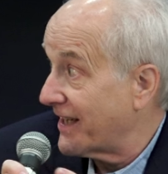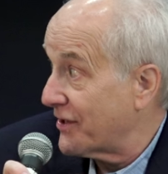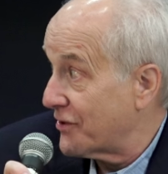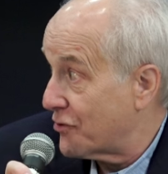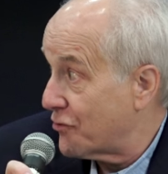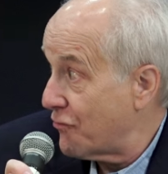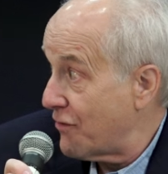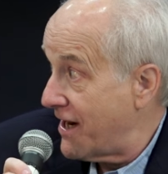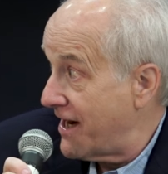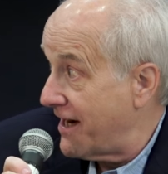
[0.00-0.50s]
a
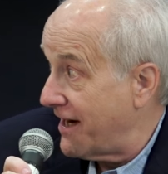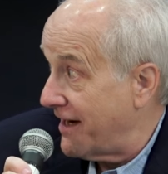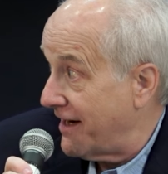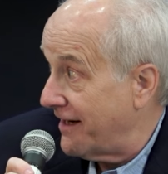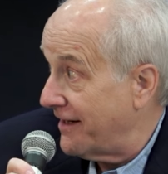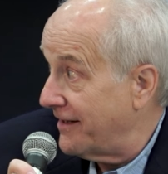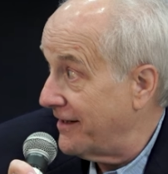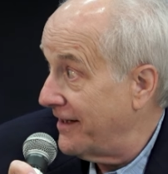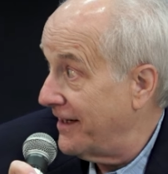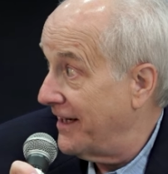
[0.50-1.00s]

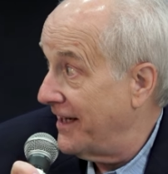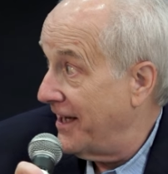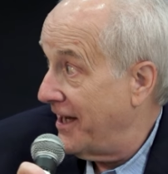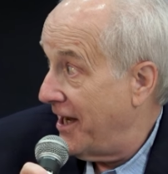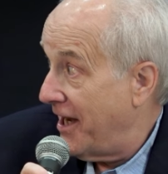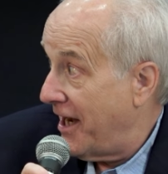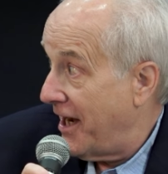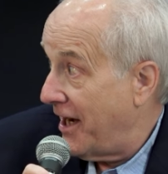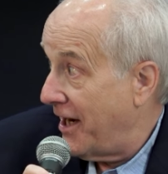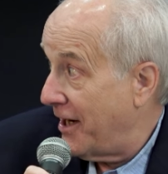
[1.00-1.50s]
drain
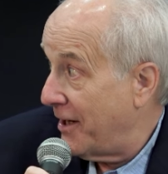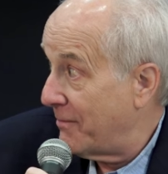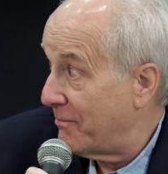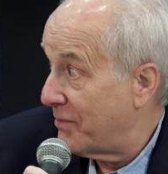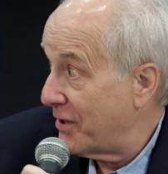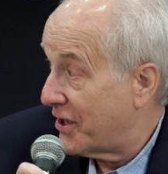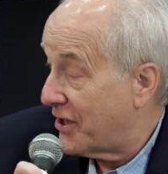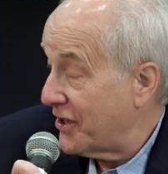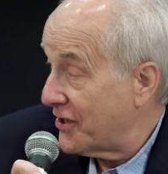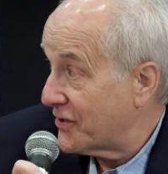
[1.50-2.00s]
uh,
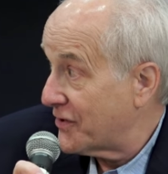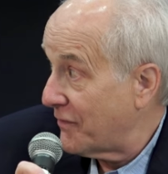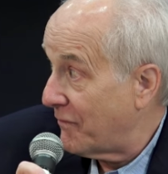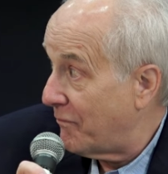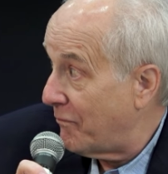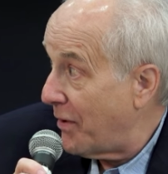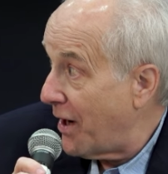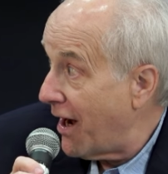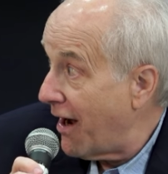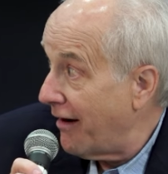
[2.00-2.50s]
because
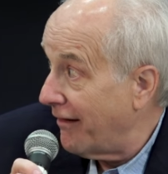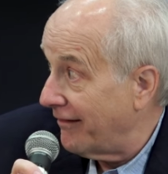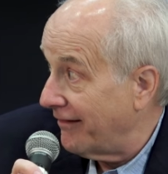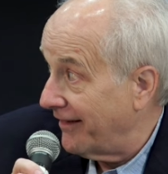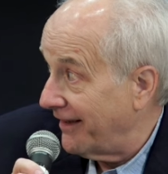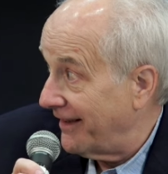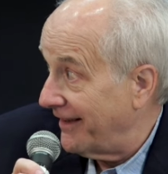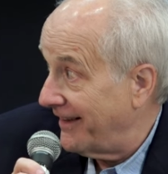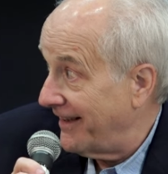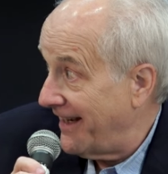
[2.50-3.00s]
of
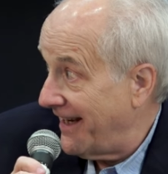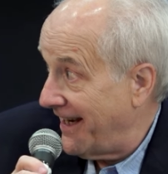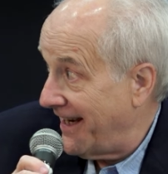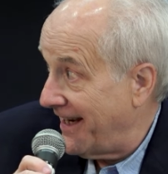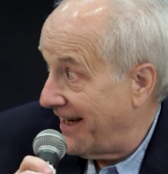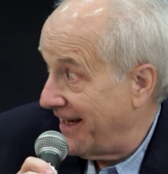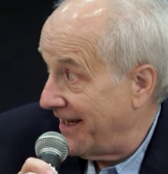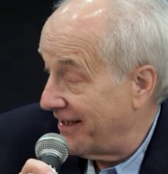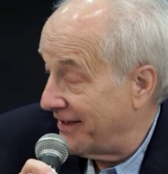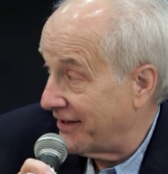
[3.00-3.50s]
pollen yeah.
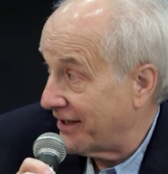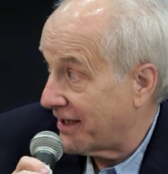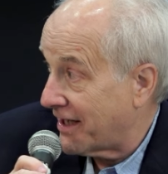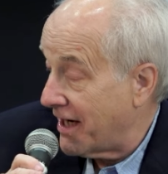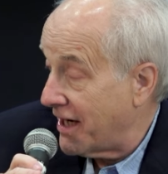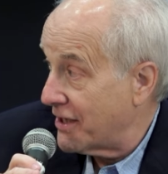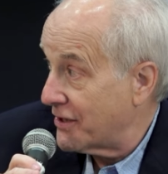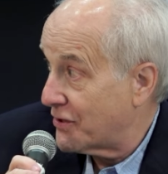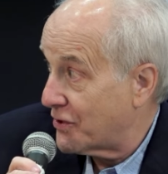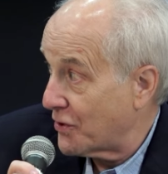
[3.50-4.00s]
and the
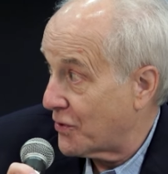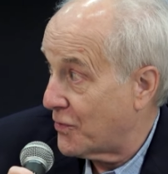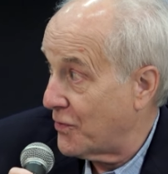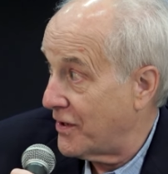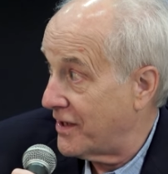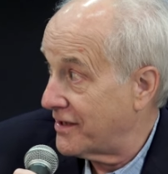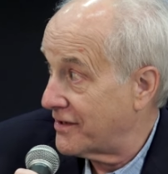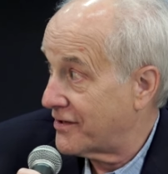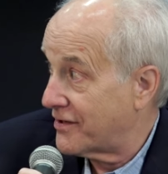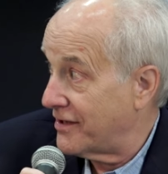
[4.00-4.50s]

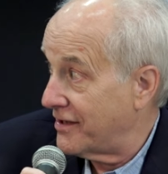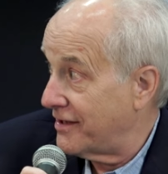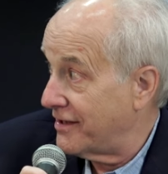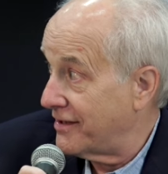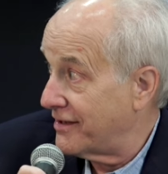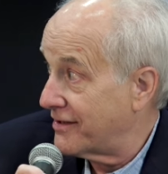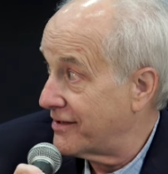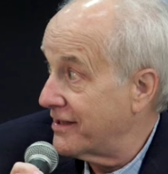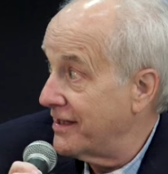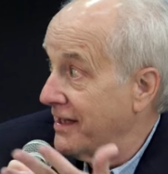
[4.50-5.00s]

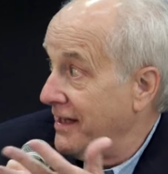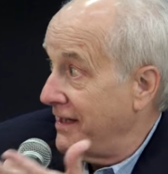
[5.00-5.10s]
consequences